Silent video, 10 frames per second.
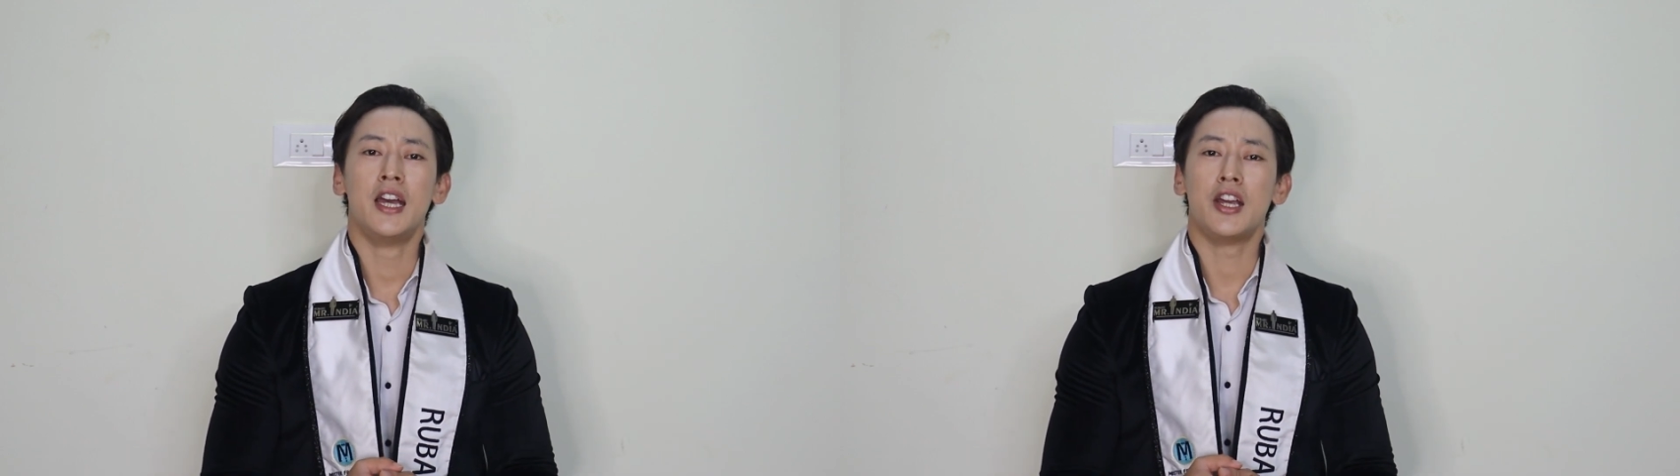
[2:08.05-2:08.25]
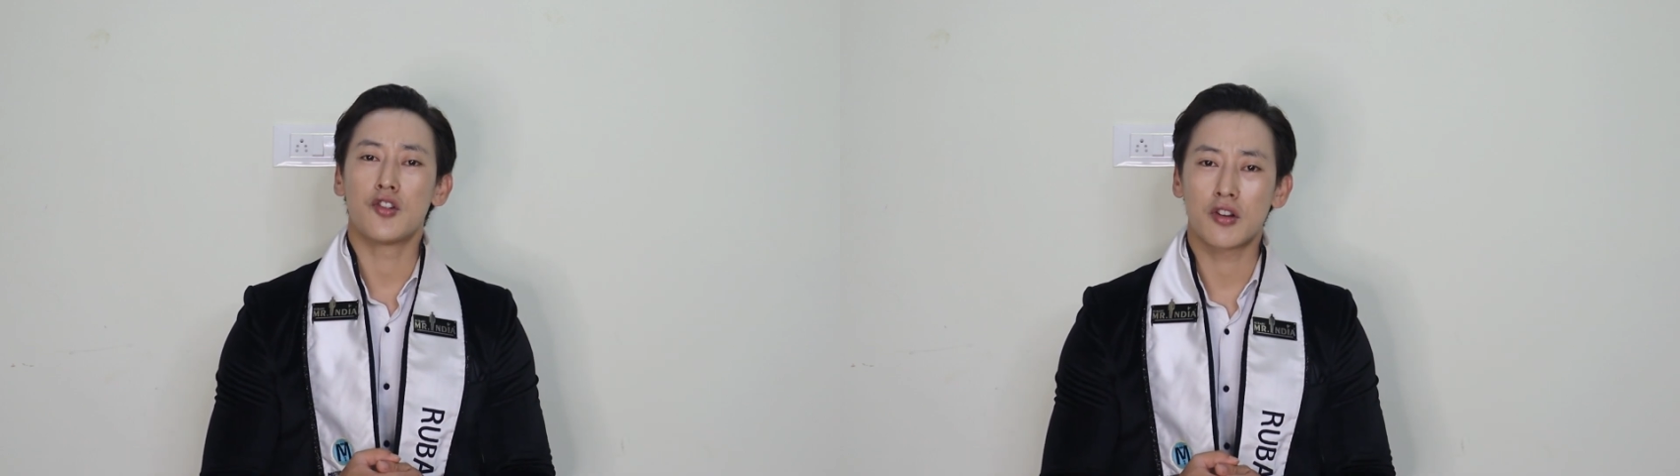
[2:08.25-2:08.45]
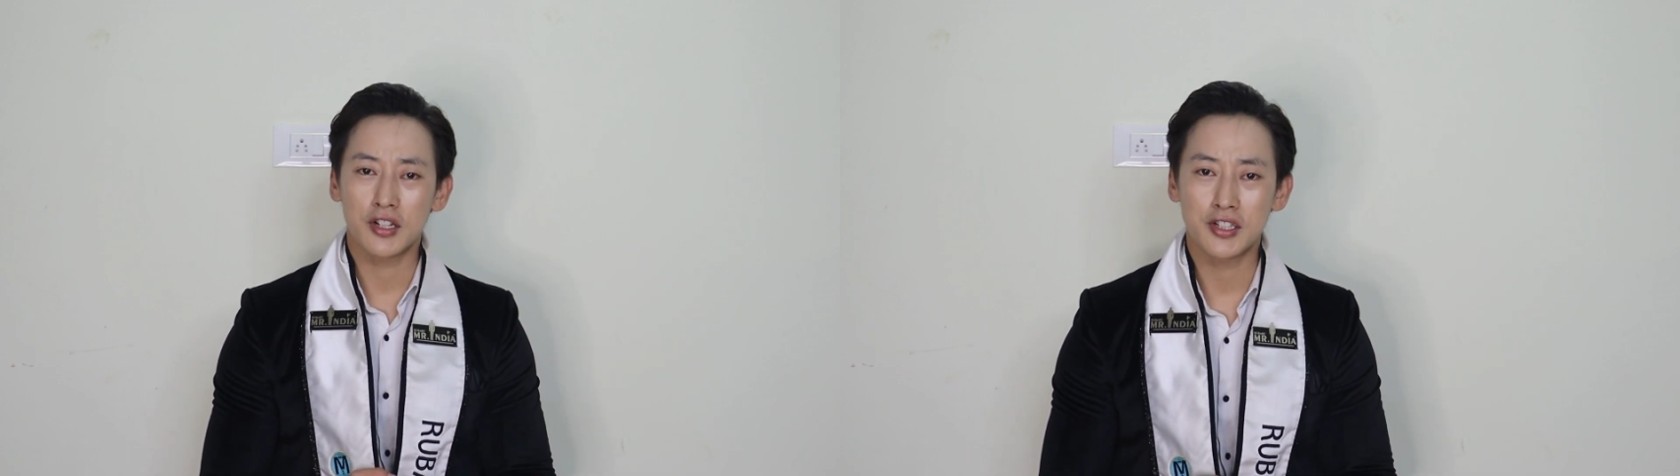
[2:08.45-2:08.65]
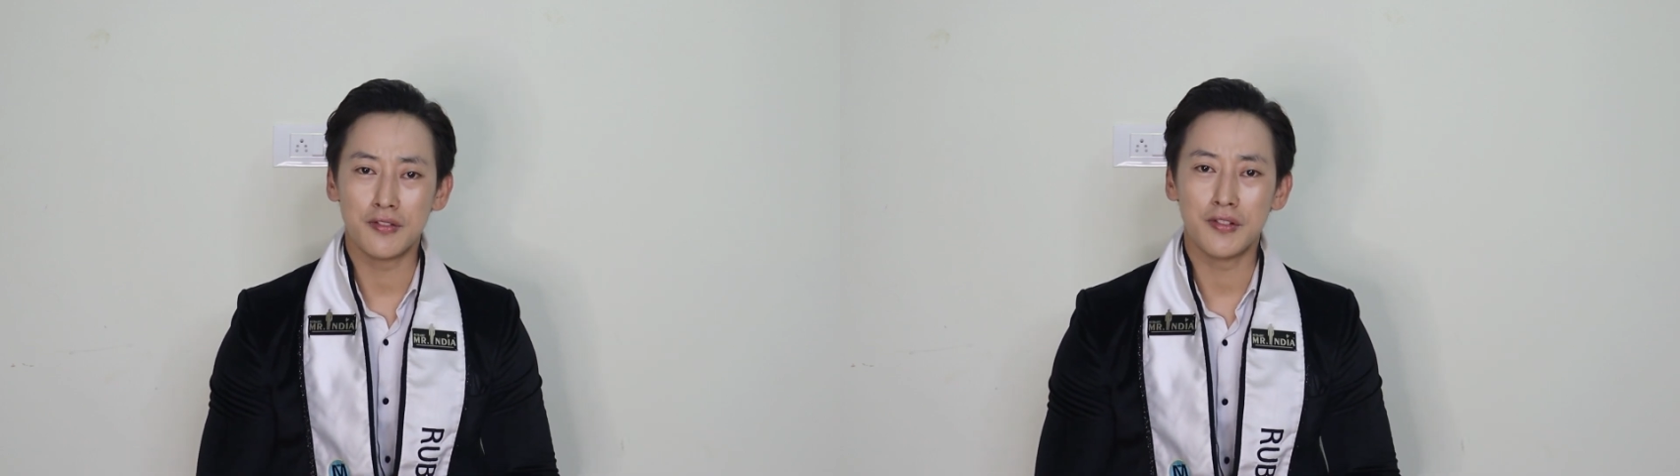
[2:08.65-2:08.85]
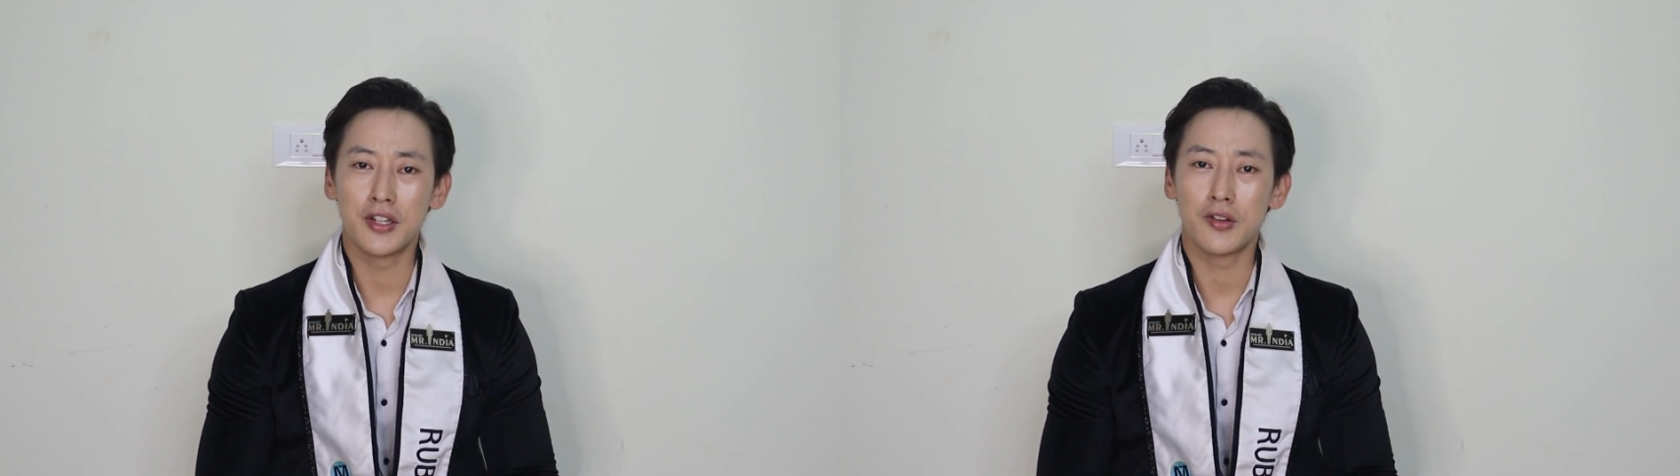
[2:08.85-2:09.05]

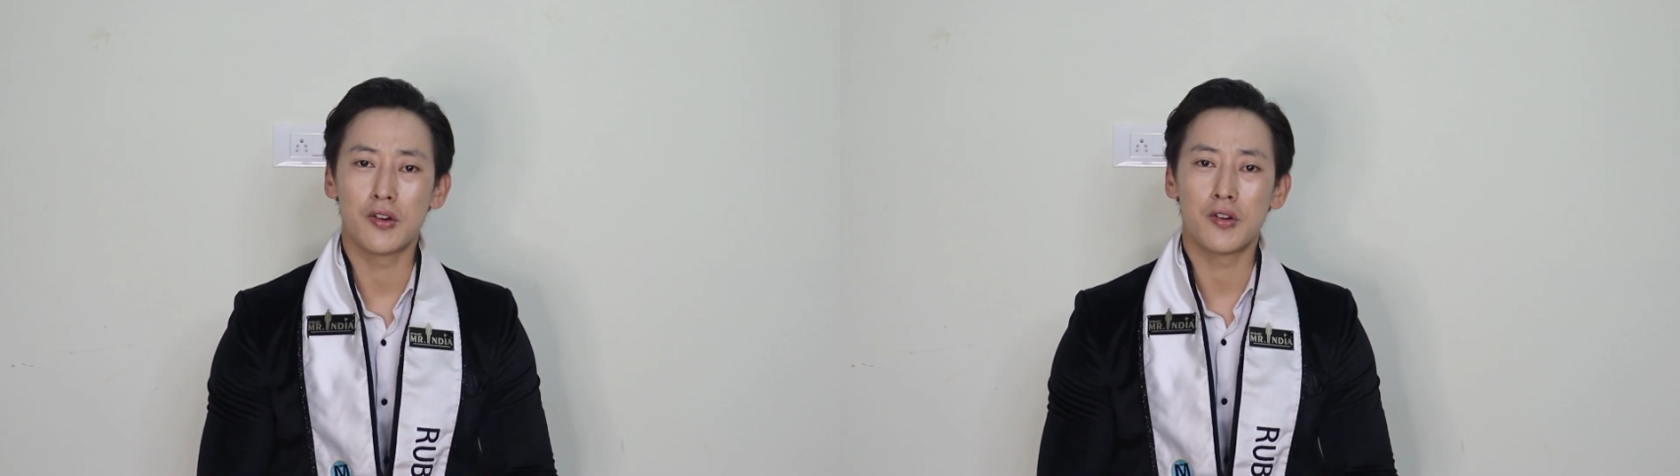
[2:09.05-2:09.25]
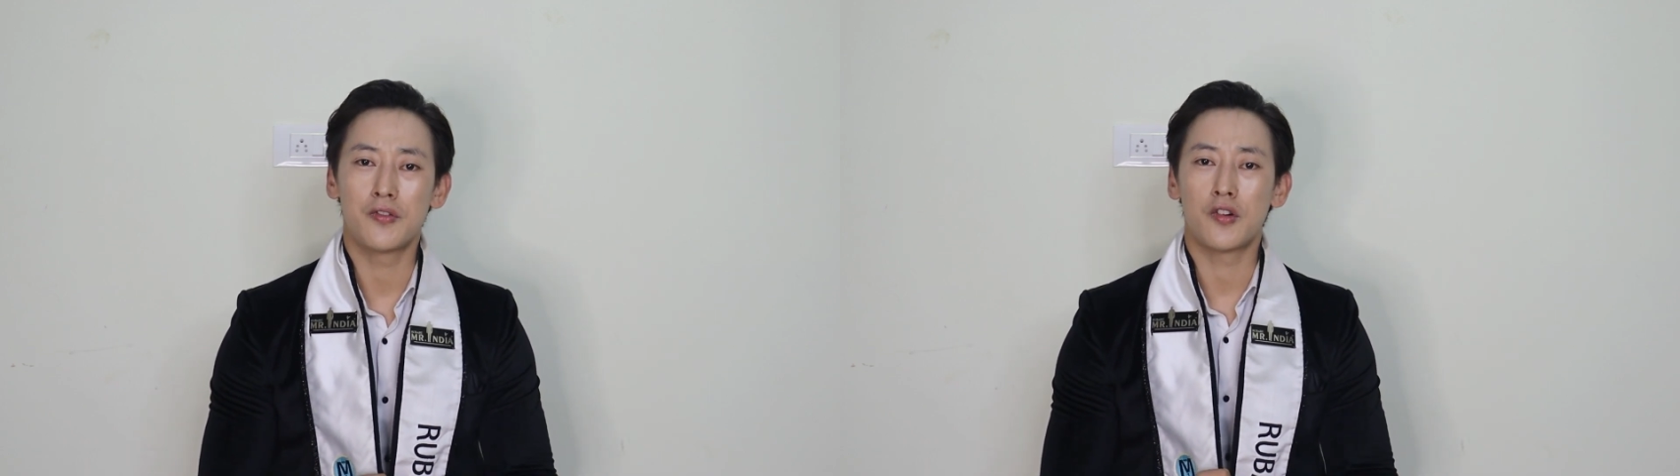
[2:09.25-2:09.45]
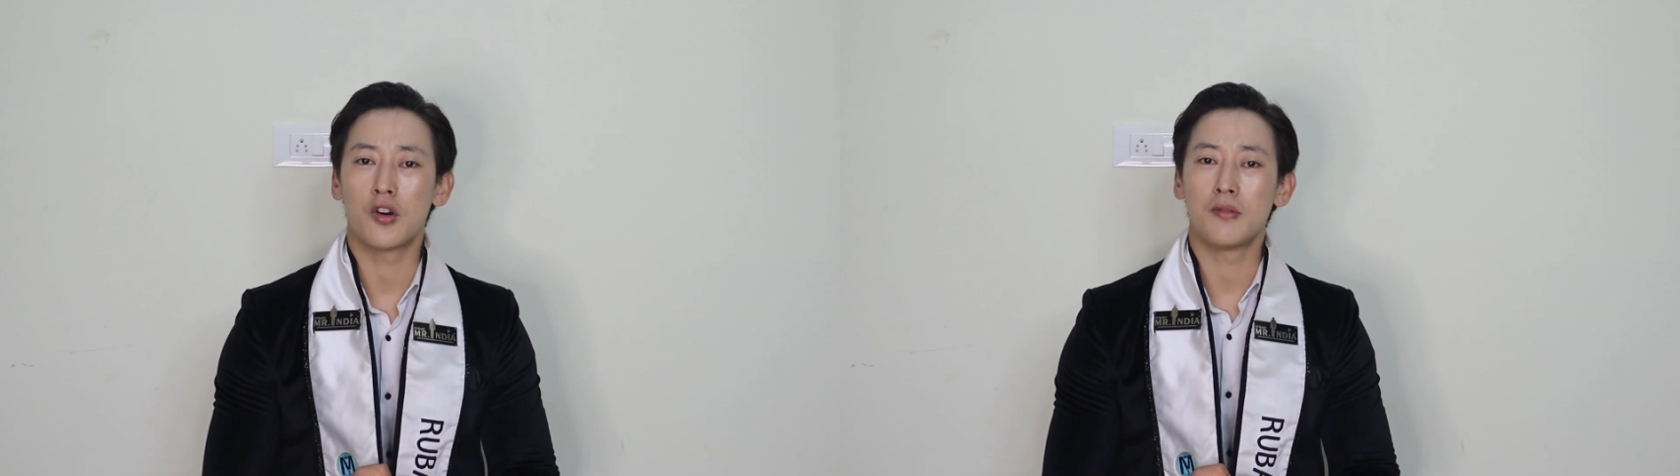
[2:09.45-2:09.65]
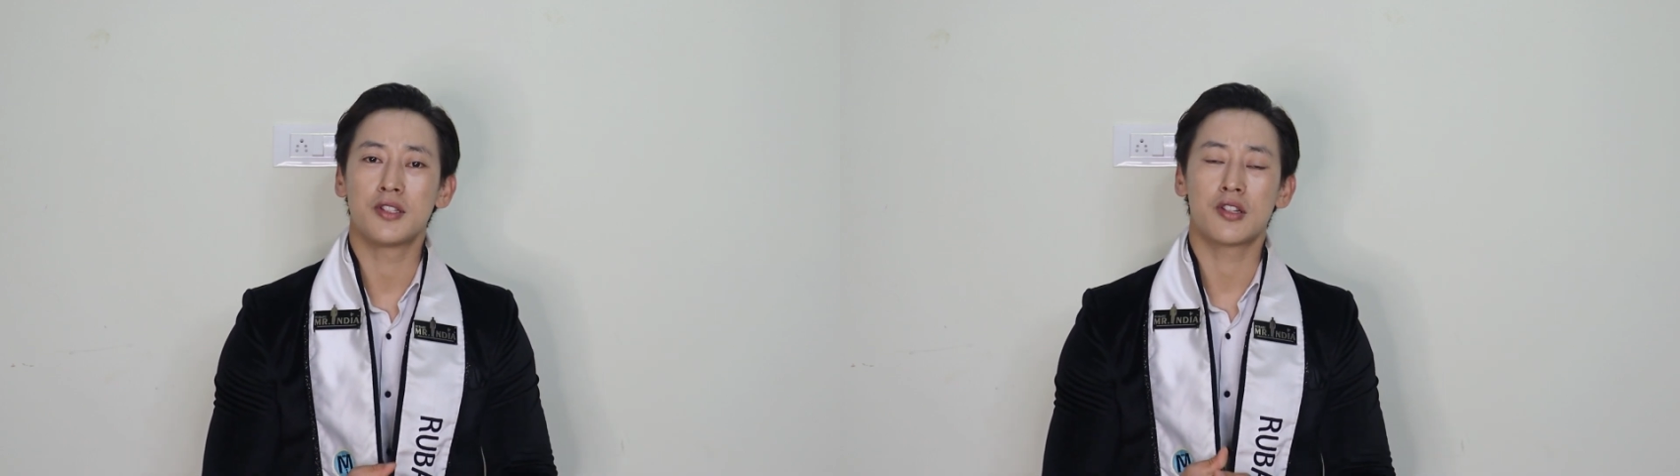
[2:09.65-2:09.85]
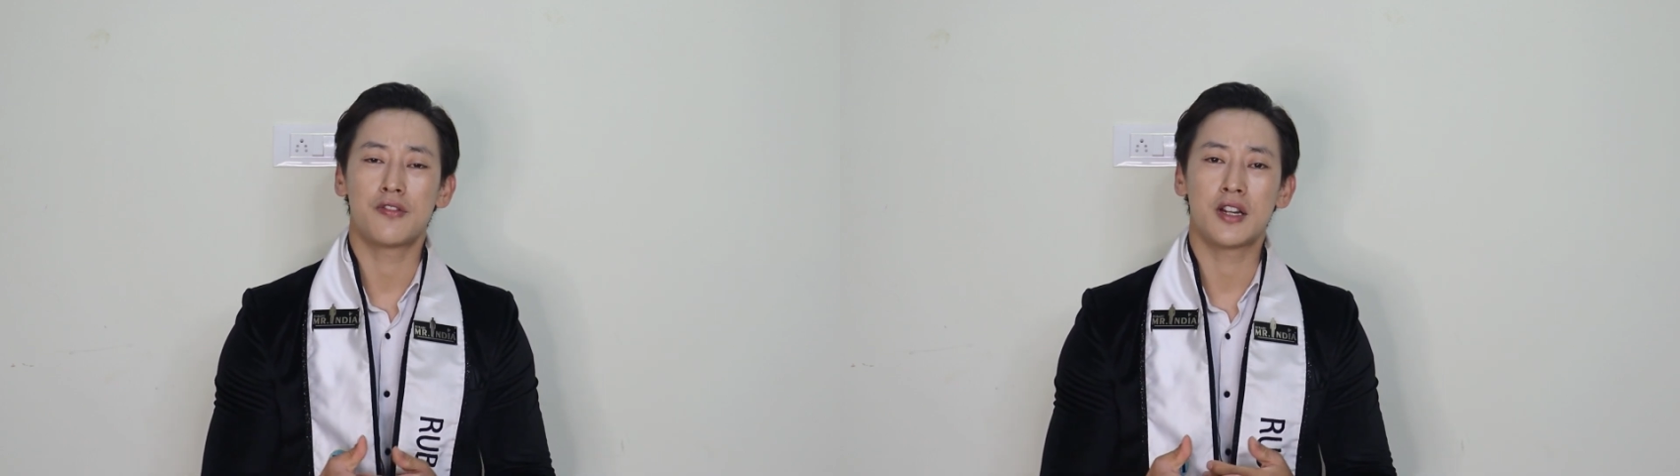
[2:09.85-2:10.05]
introduction video for Mr.